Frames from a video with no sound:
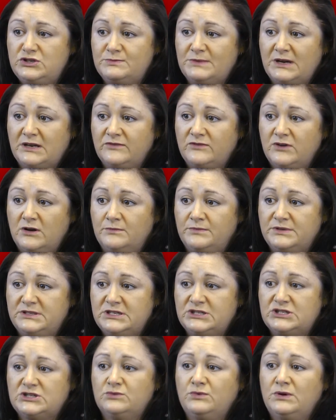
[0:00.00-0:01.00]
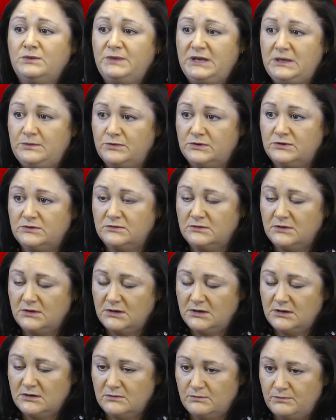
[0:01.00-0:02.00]
amount of competition where people
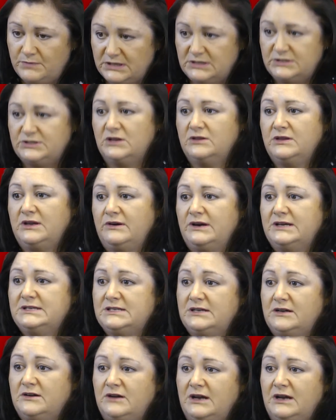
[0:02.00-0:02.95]
build on their idea